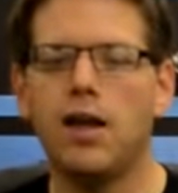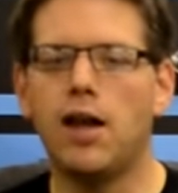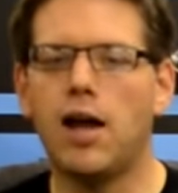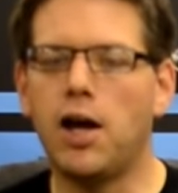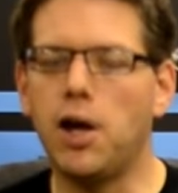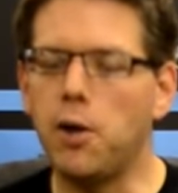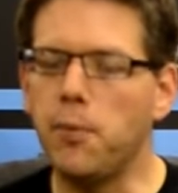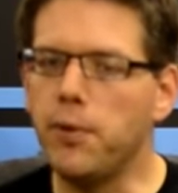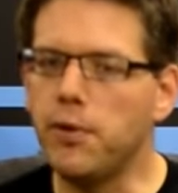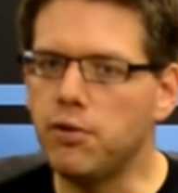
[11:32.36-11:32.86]

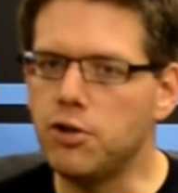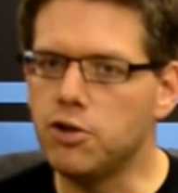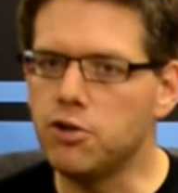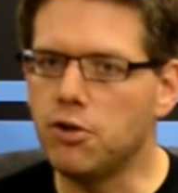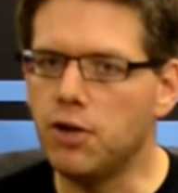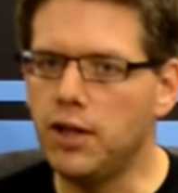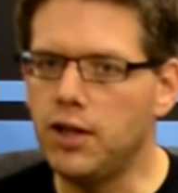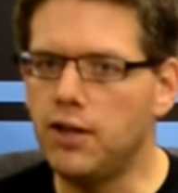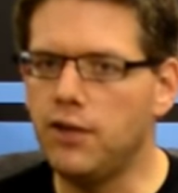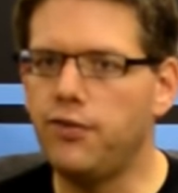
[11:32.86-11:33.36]
I hope you
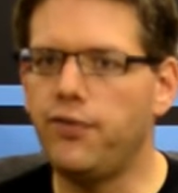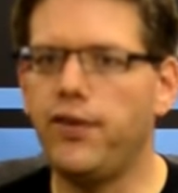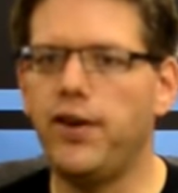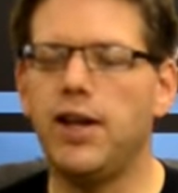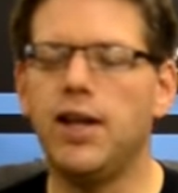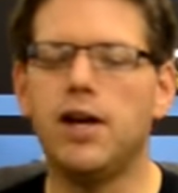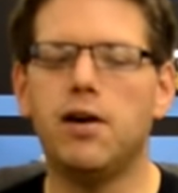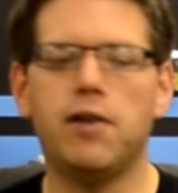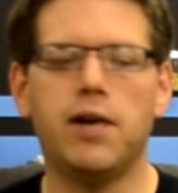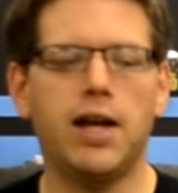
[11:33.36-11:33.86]
enjoyed this
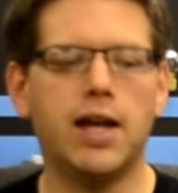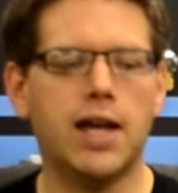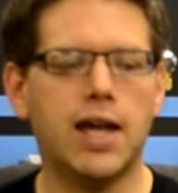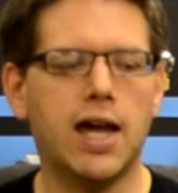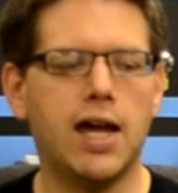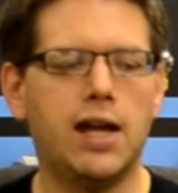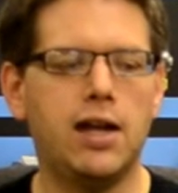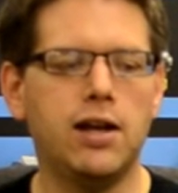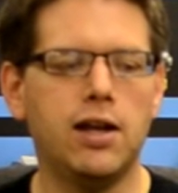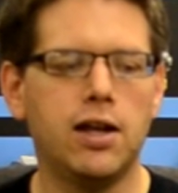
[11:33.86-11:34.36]
video, and
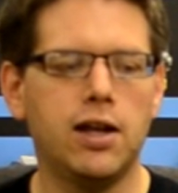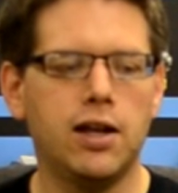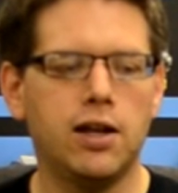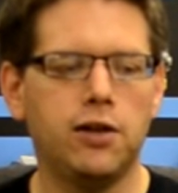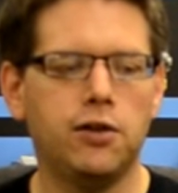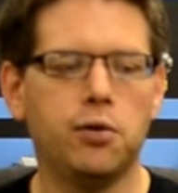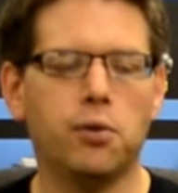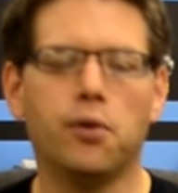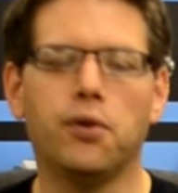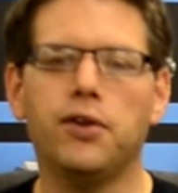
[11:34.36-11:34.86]
again,
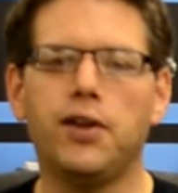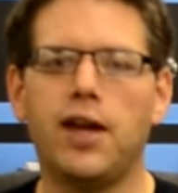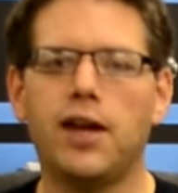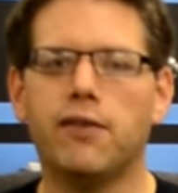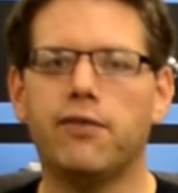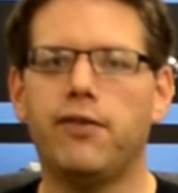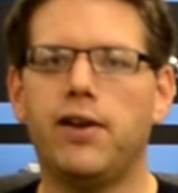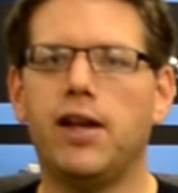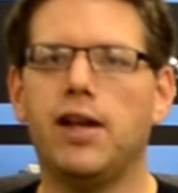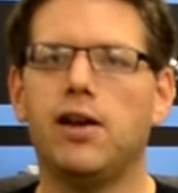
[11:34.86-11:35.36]
tool
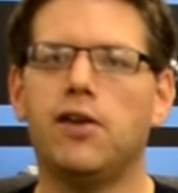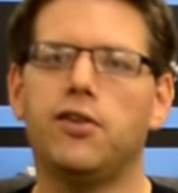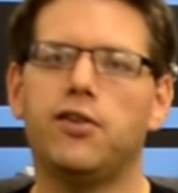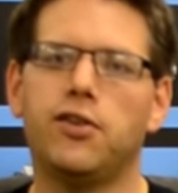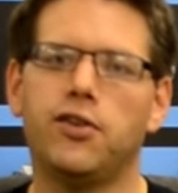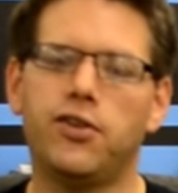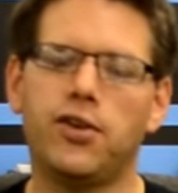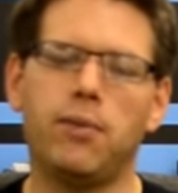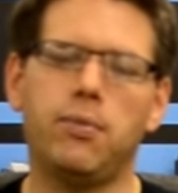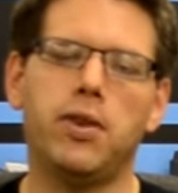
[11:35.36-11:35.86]
tech videos
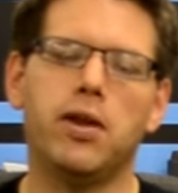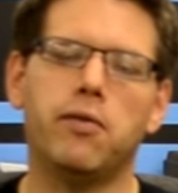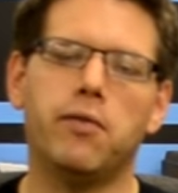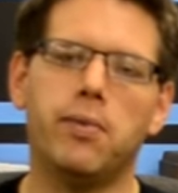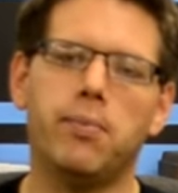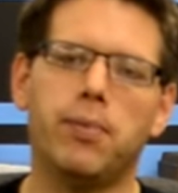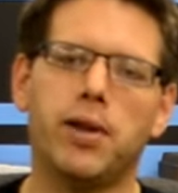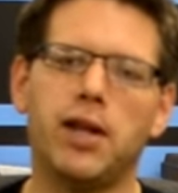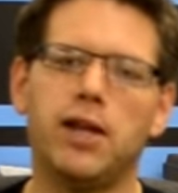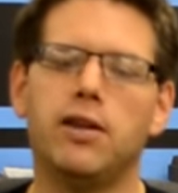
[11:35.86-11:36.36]
are something we
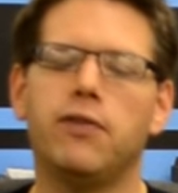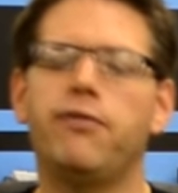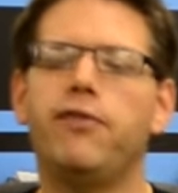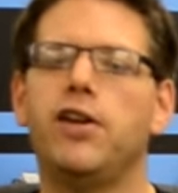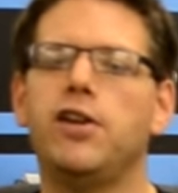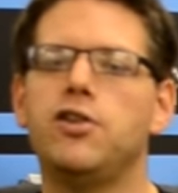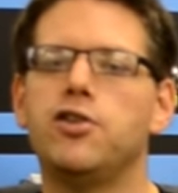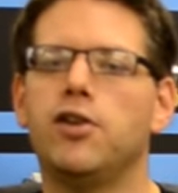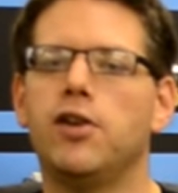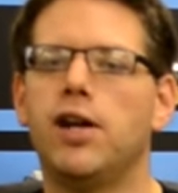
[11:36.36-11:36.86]
plan to
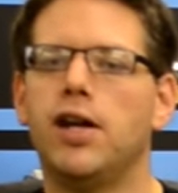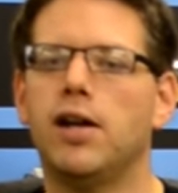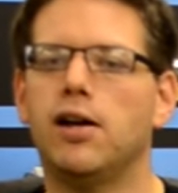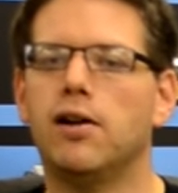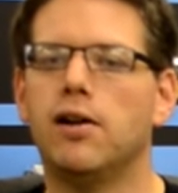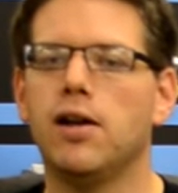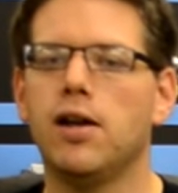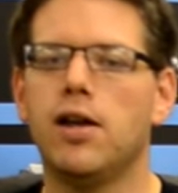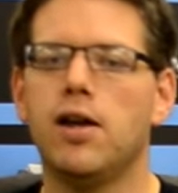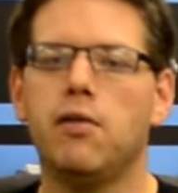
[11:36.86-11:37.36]
feature
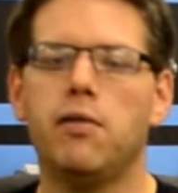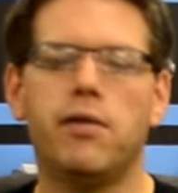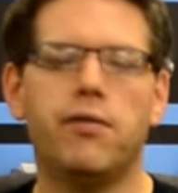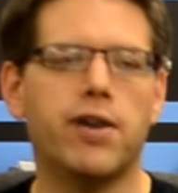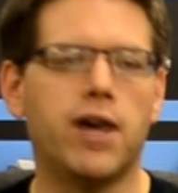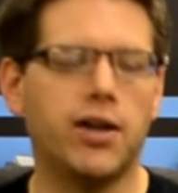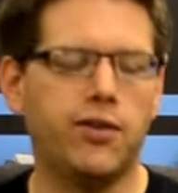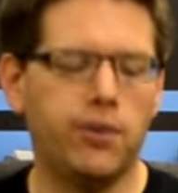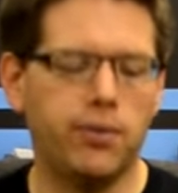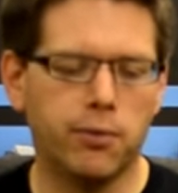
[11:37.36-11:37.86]
here. We've
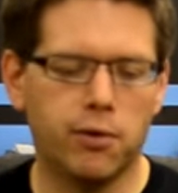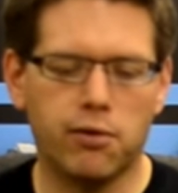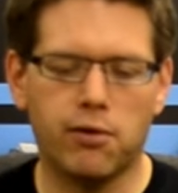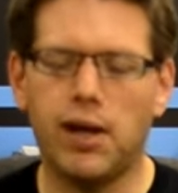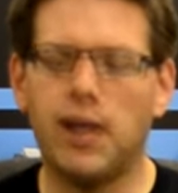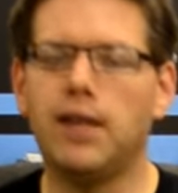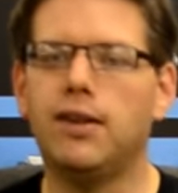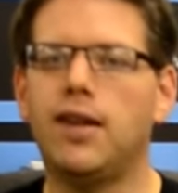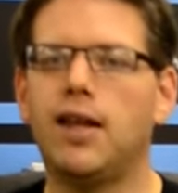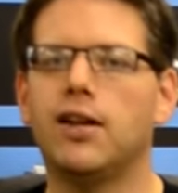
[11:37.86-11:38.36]
got some
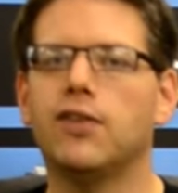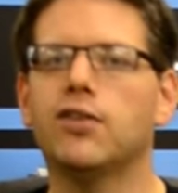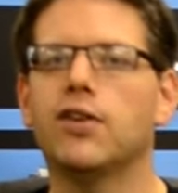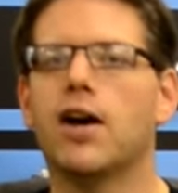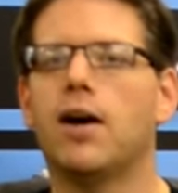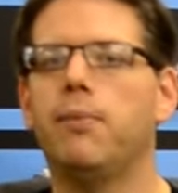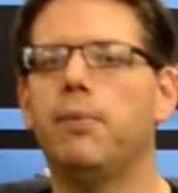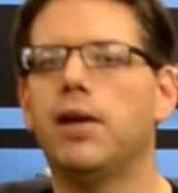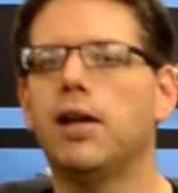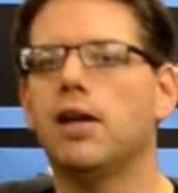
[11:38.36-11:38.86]
great things
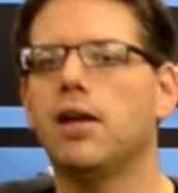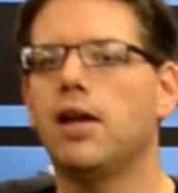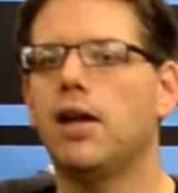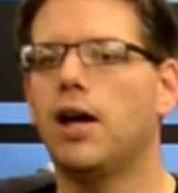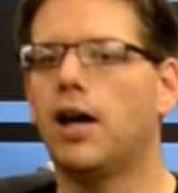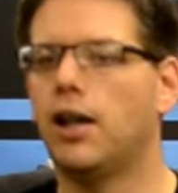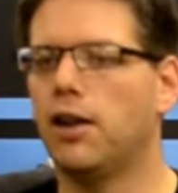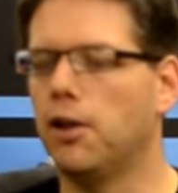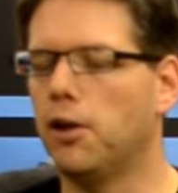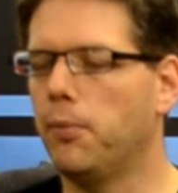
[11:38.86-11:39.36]
coming,
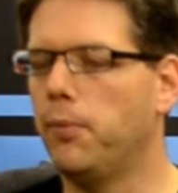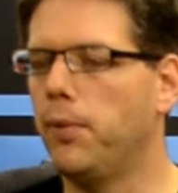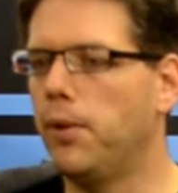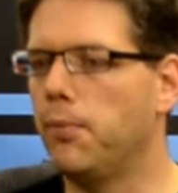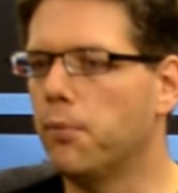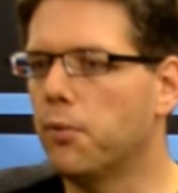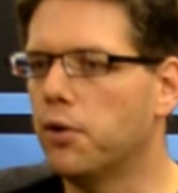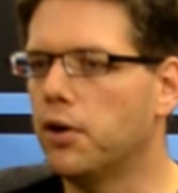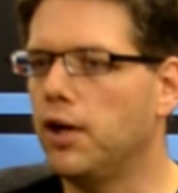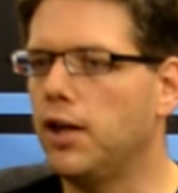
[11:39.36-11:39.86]
a little bit
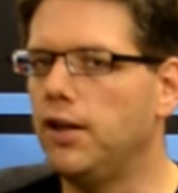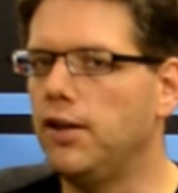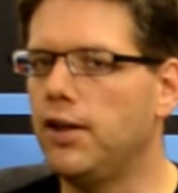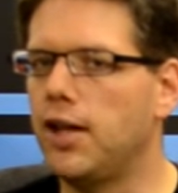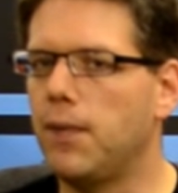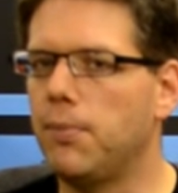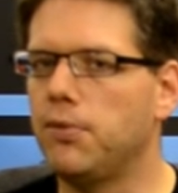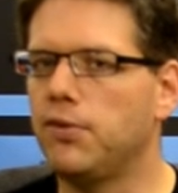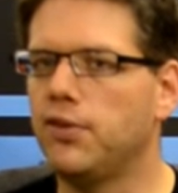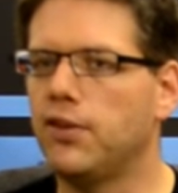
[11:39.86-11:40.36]
more
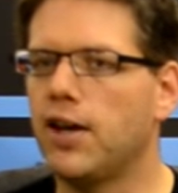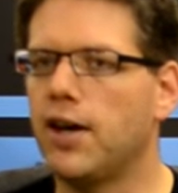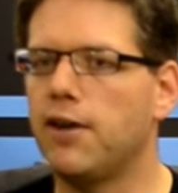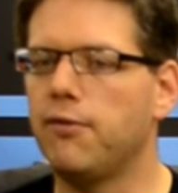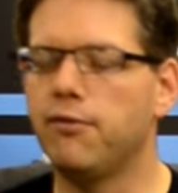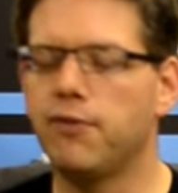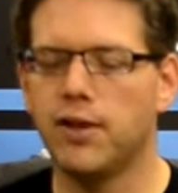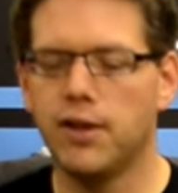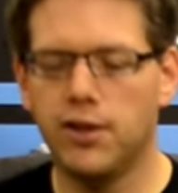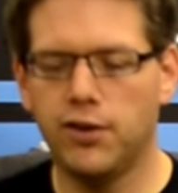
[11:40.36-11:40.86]
in-depth
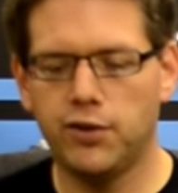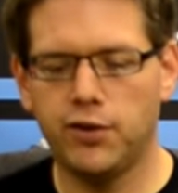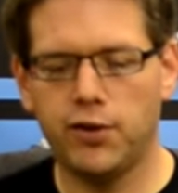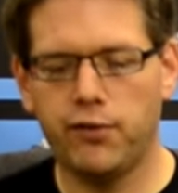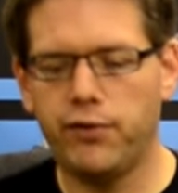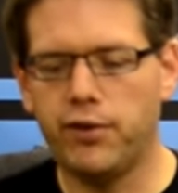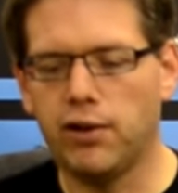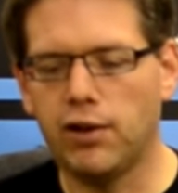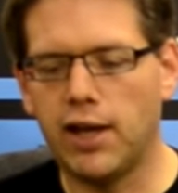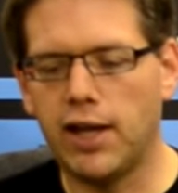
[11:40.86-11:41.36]
stuff. So
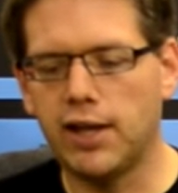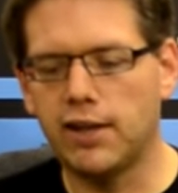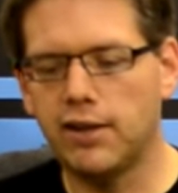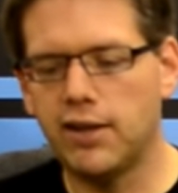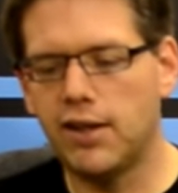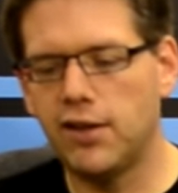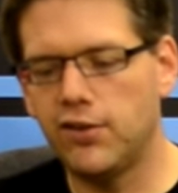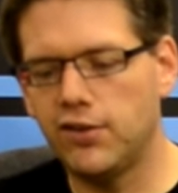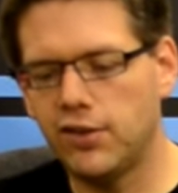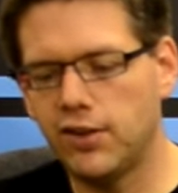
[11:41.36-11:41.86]
if you like
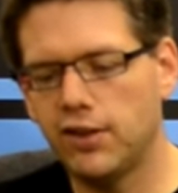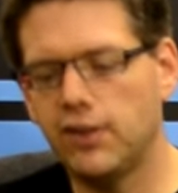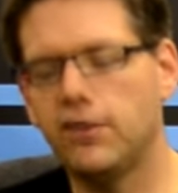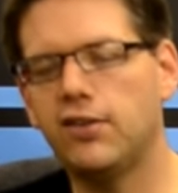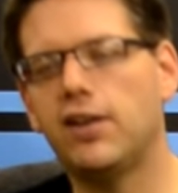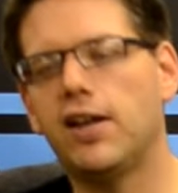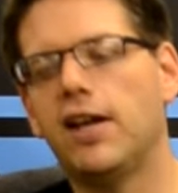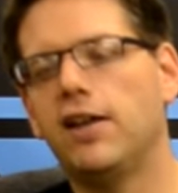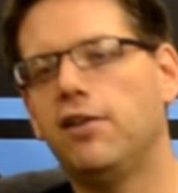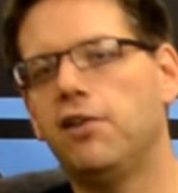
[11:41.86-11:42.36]
this,
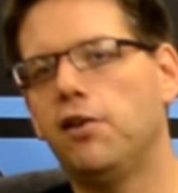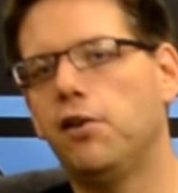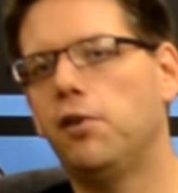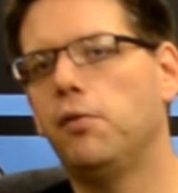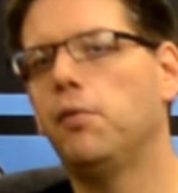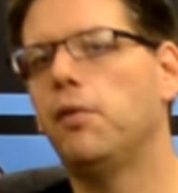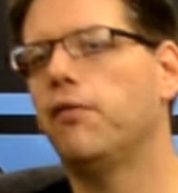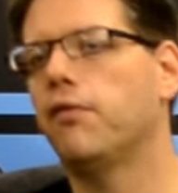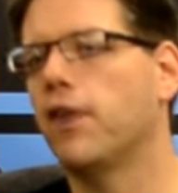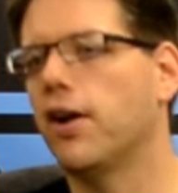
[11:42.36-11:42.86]
stay
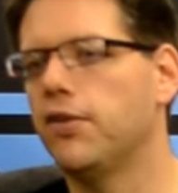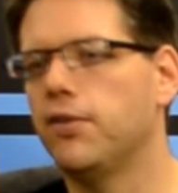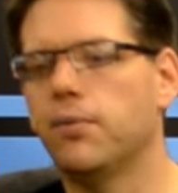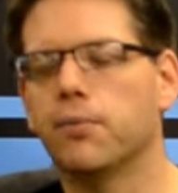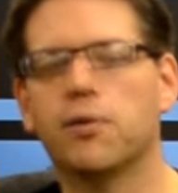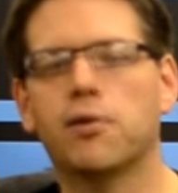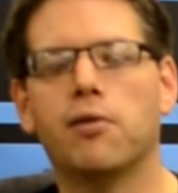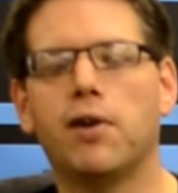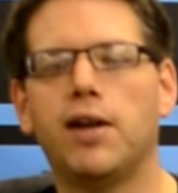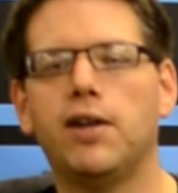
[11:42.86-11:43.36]
tuned. We've got
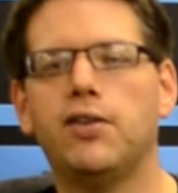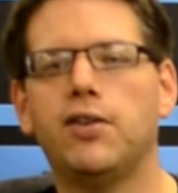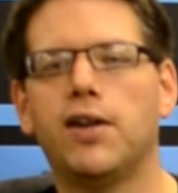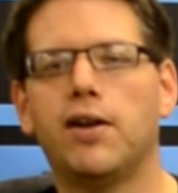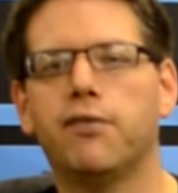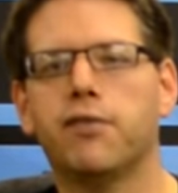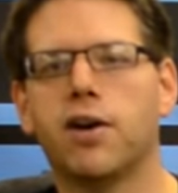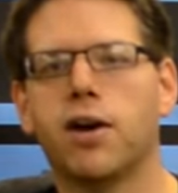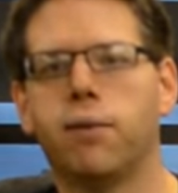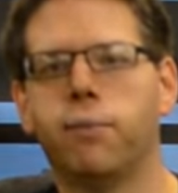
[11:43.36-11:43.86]
some great
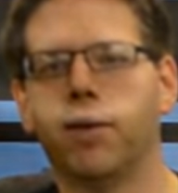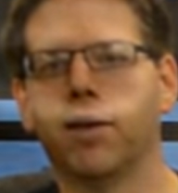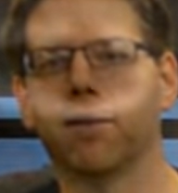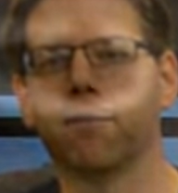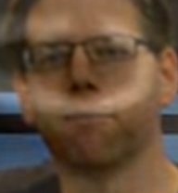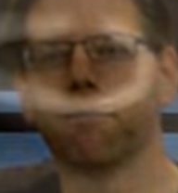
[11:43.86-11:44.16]
stuff coming.